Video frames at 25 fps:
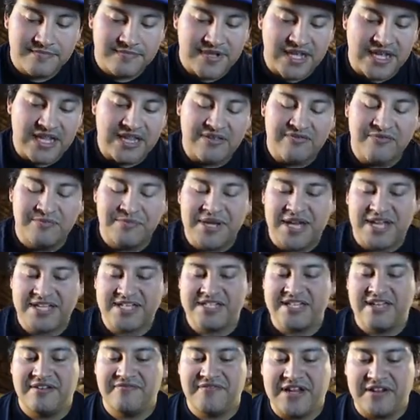11 packs
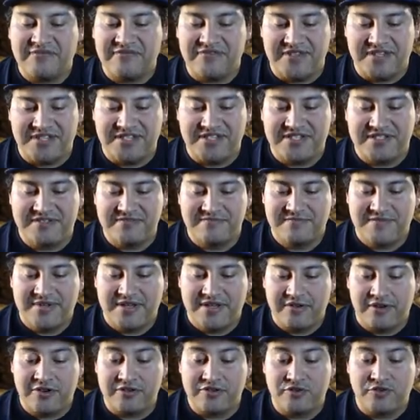left after this,
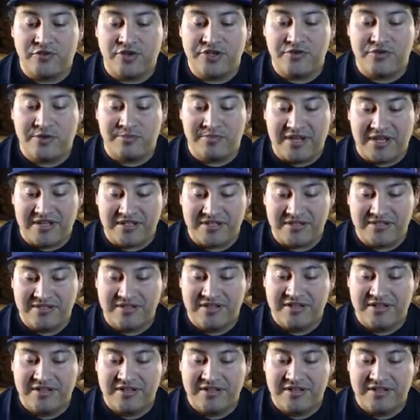or 21 packs.